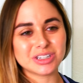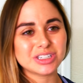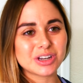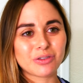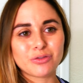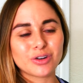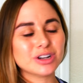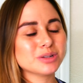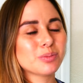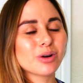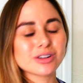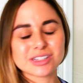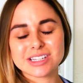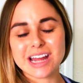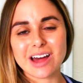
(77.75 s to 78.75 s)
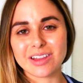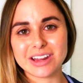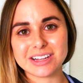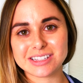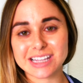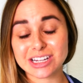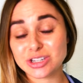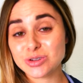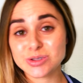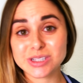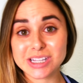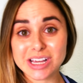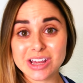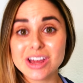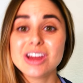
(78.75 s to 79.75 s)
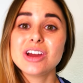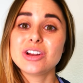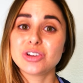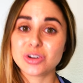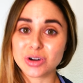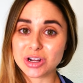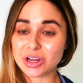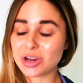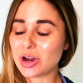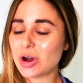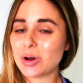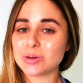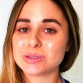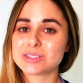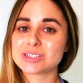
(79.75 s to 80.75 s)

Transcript: different personalities that you see during codes.